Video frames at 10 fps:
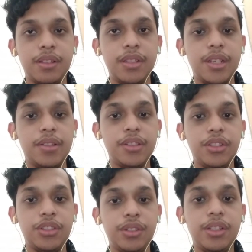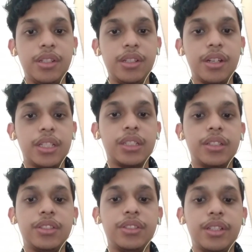There is a three learning
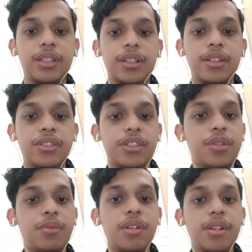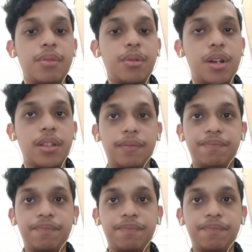characteristic. I start with number one.